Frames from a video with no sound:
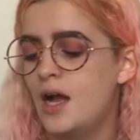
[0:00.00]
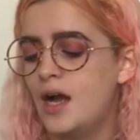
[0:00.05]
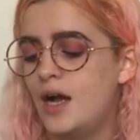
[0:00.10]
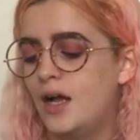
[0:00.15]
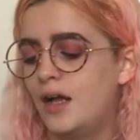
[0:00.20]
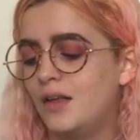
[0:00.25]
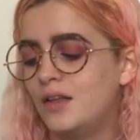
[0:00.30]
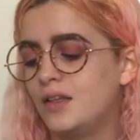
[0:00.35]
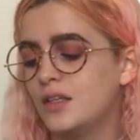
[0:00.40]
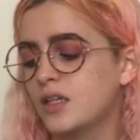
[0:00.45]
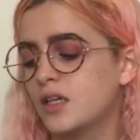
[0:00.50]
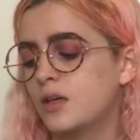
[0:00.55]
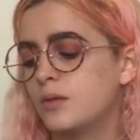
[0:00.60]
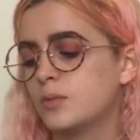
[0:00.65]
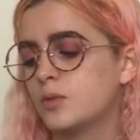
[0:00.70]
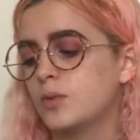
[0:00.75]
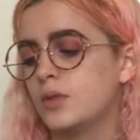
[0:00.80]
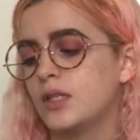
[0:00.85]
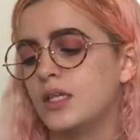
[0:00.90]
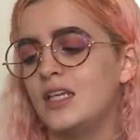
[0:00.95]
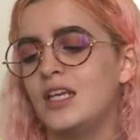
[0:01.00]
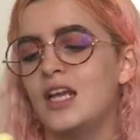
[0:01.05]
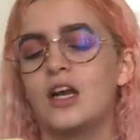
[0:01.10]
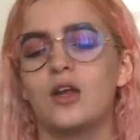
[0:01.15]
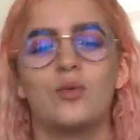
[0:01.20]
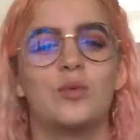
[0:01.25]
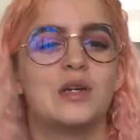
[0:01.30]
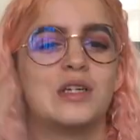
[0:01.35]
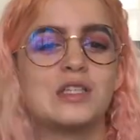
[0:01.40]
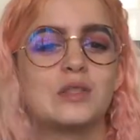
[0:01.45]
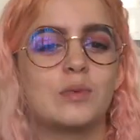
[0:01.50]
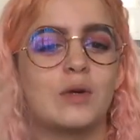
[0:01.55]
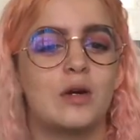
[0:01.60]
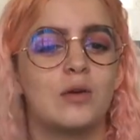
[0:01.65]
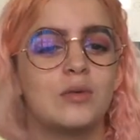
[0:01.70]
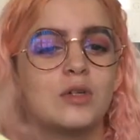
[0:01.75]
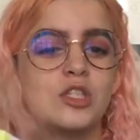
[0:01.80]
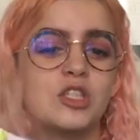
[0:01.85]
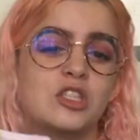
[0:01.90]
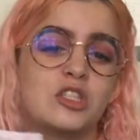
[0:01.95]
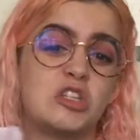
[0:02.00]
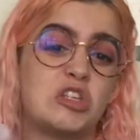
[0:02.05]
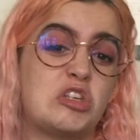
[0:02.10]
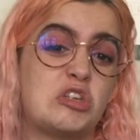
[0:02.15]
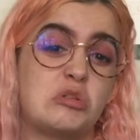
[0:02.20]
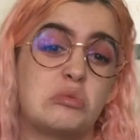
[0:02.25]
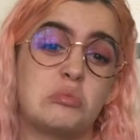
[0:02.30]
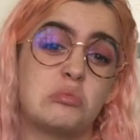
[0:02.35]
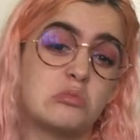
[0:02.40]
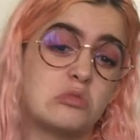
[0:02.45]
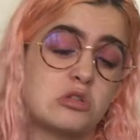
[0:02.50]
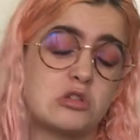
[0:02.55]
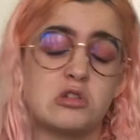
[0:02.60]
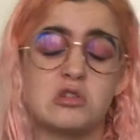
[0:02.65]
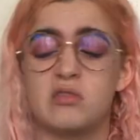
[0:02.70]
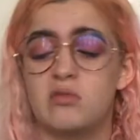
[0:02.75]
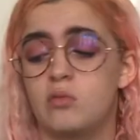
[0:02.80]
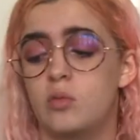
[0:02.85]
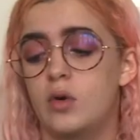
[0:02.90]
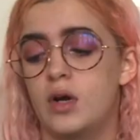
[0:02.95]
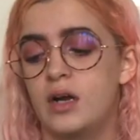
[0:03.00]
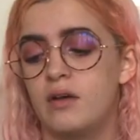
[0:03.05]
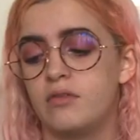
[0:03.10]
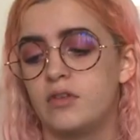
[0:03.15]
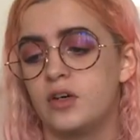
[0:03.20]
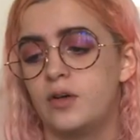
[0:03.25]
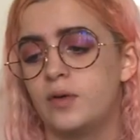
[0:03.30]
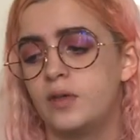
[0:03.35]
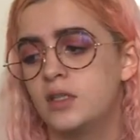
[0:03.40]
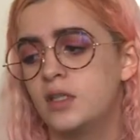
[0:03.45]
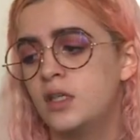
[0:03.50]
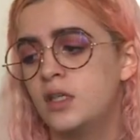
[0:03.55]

And it comes with a yellow one as well, which is cute, so whatever.